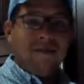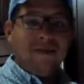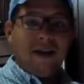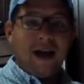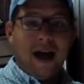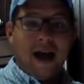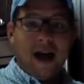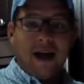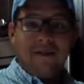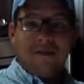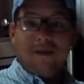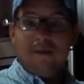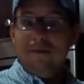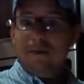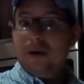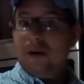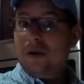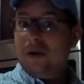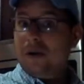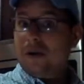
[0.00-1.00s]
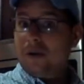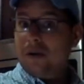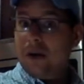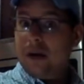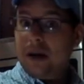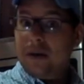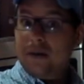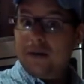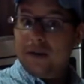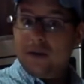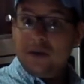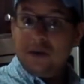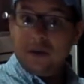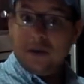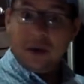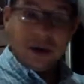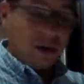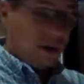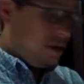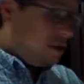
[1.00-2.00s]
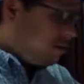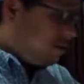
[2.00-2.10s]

and half, or milk, or whatever you want to